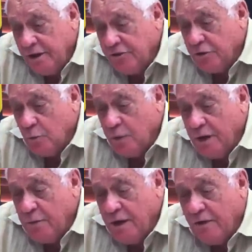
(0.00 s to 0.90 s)
is the
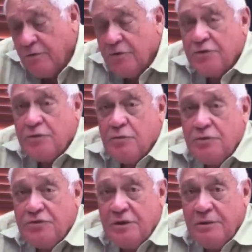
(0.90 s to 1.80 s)
way we have our school
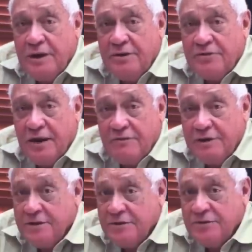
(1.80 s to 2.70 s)
children
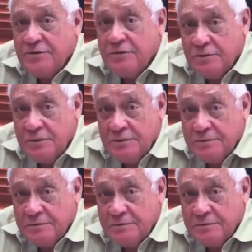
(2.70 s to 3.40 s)
traveling to school.